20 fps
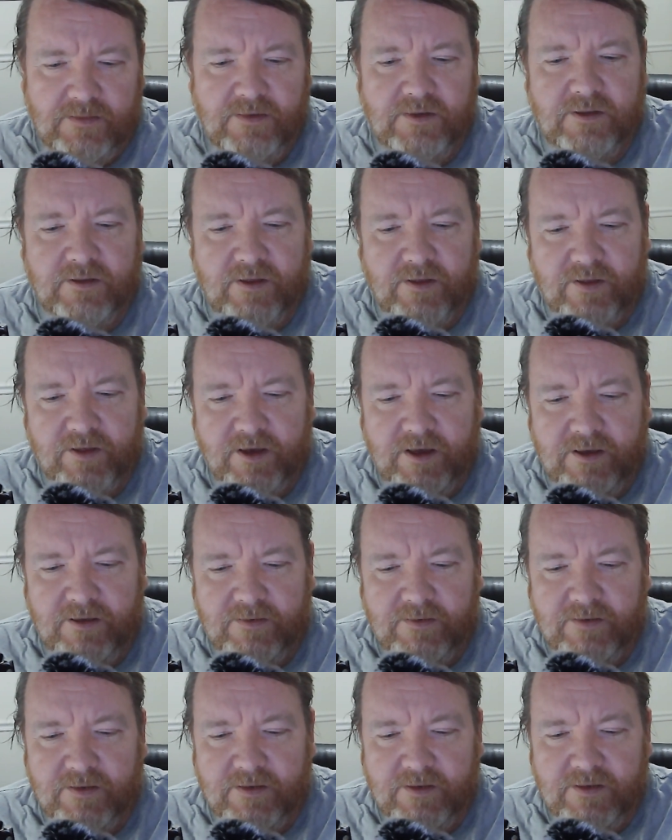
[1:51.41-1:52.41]
As I say,
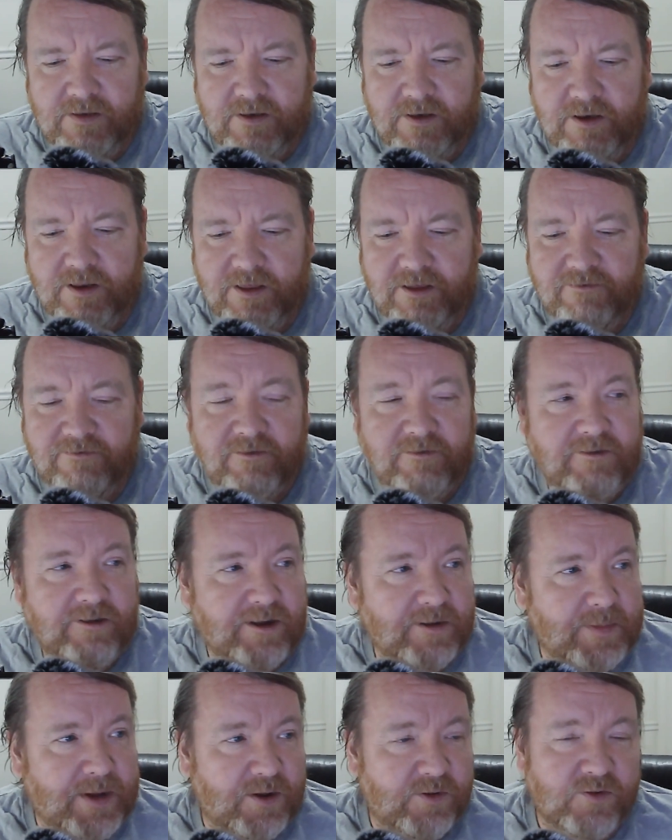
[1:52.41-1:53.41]
considering
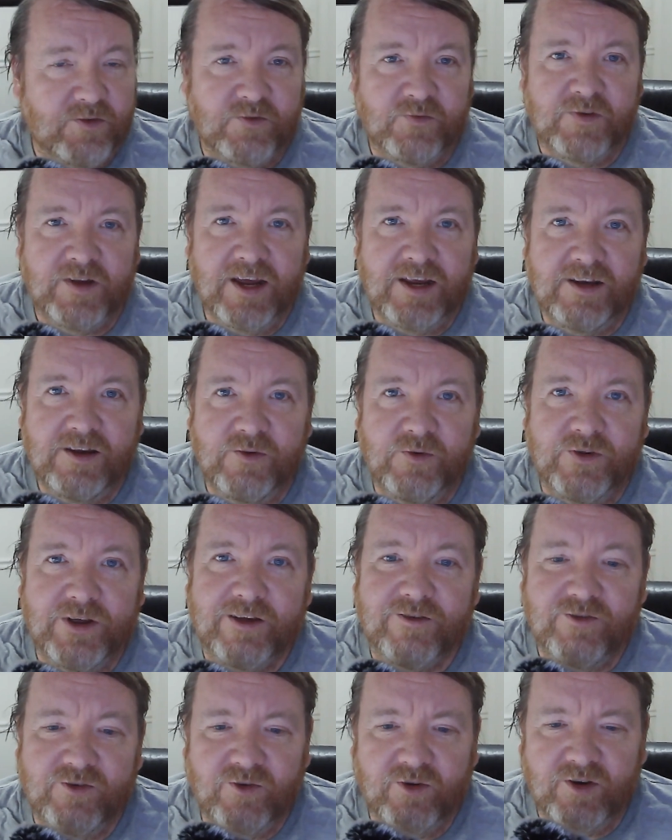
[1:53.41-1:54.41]
the amount of data you
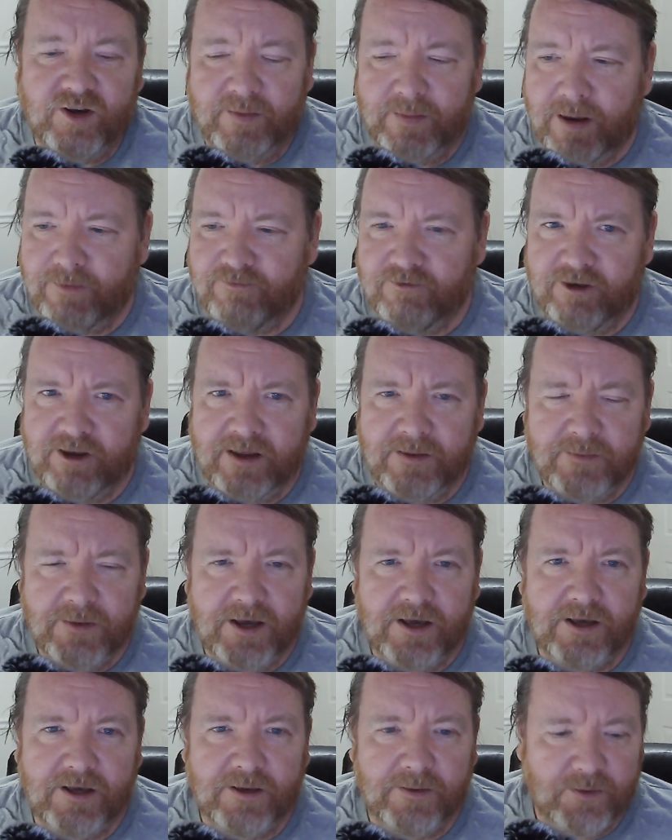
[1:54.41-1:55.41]
actually got on the memory
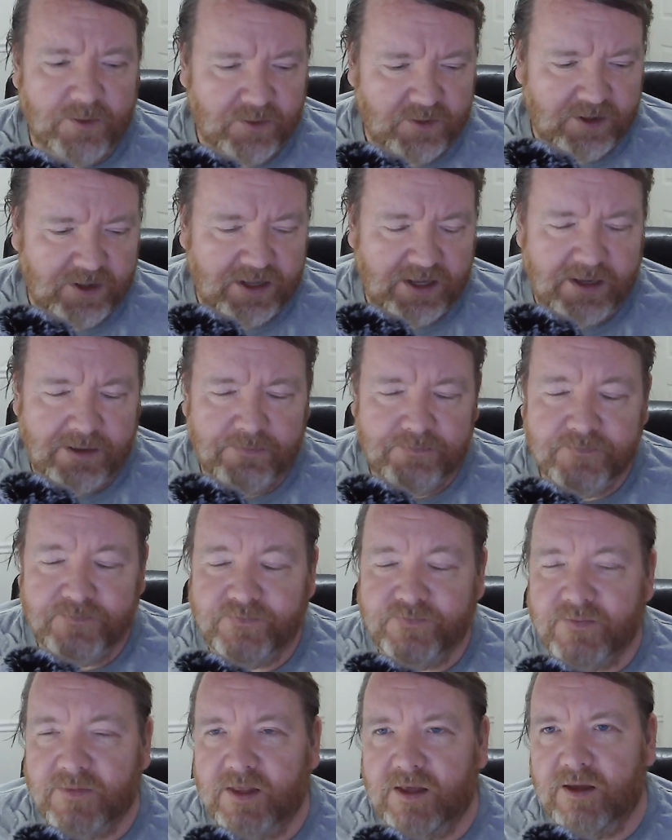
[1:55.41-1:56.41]
on the
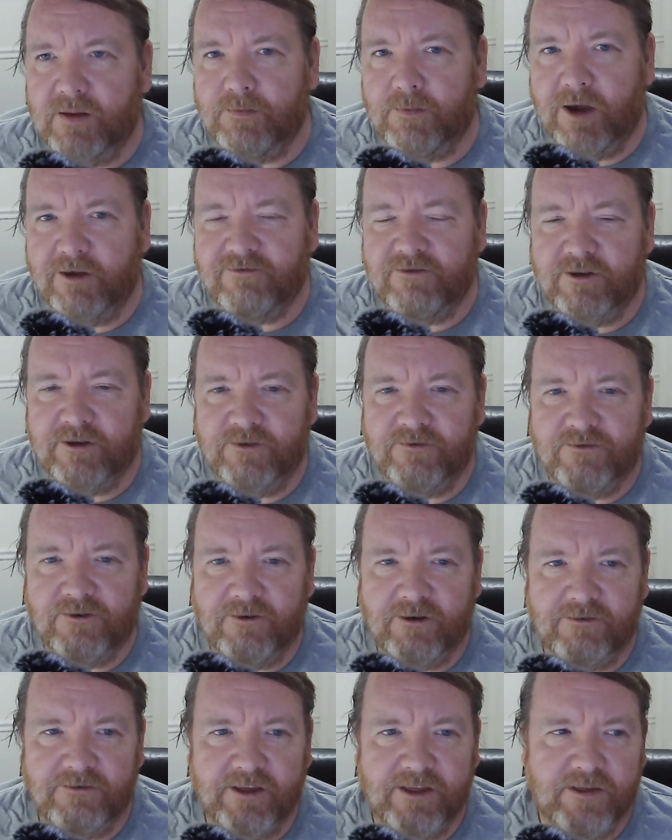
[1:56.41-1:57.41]

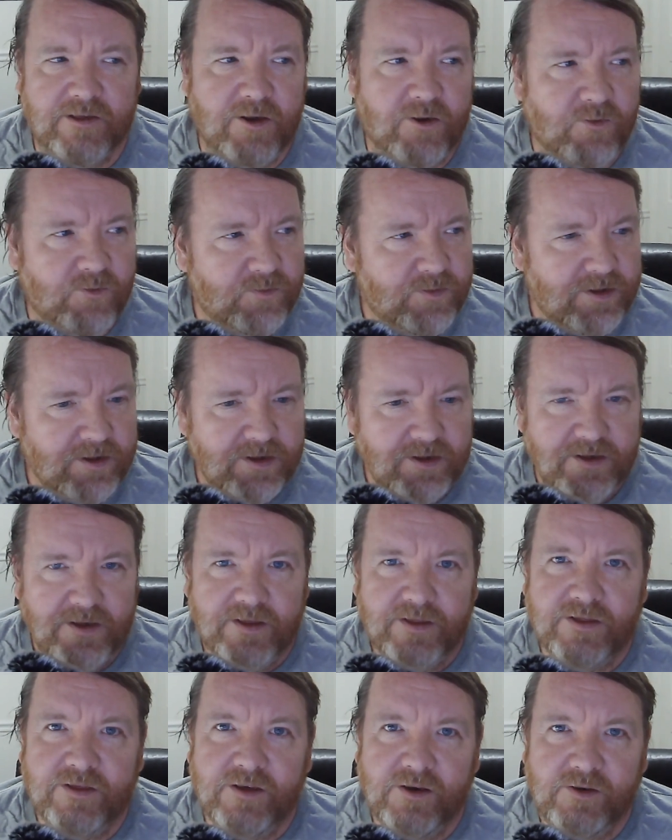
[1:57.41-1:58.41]
microcontroller itself,
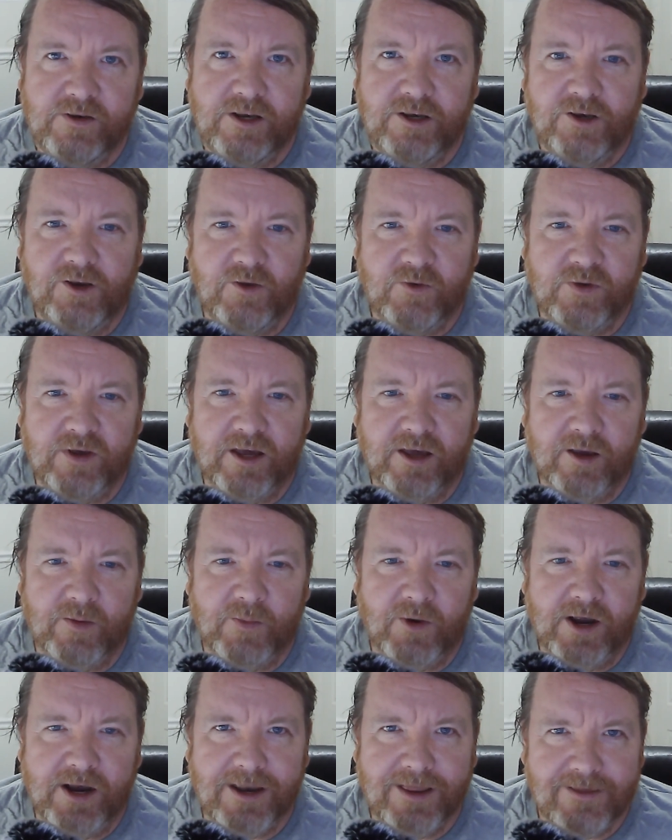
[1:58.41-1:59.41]
32
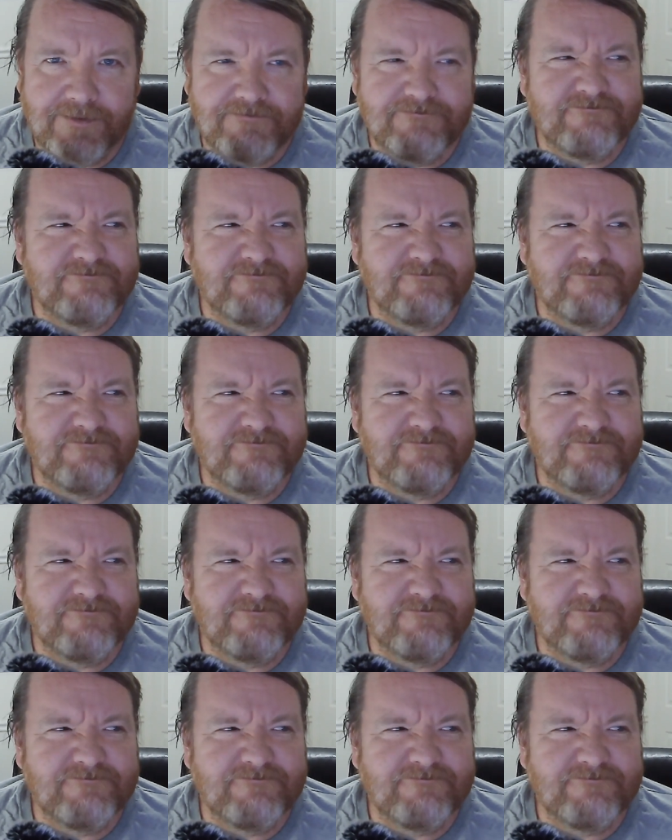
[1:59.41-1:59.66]
gigabytes